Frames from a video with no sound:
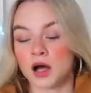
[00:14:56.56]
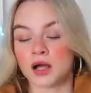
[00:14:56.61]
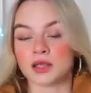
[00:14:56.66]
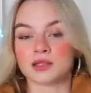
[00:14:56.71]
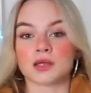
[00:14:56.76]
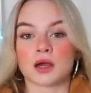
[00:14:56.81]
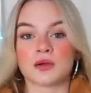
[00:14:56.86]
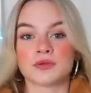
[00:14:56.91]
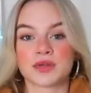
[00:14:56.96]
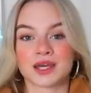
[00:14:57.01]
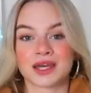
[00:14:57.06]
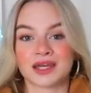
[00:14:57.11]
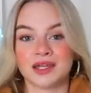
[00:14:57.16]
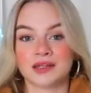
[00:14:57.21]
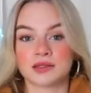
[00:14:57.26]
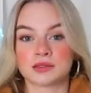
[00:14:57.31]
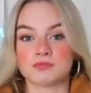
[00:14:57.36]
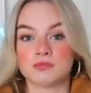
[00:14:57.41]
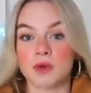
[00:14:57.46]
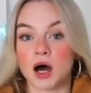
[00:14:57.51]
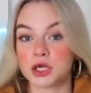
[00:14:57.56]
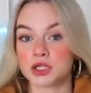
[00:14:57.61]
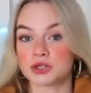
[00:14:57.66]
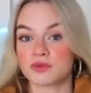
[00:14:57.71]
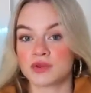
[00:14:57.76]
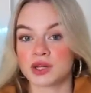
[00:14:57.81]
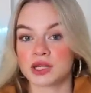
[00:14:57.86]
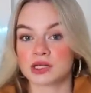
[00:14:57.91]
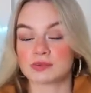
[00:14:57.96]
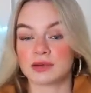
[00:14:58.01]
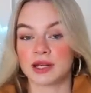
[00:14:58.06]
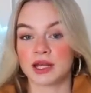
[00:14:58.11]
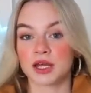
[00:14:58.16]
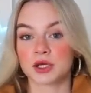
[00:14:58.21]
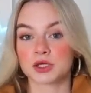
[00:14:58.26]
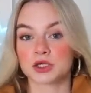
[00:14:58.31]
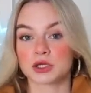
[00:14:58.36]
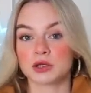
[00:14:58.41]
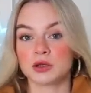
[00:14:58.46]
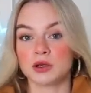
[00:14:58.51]
I don't think it needs much of an
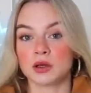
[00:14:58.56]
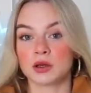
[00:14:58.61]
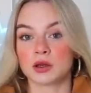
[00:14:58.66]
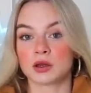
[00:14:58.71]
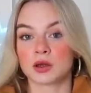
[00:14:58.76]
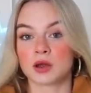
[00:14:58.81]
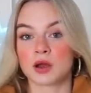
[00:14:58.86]
explanation. That is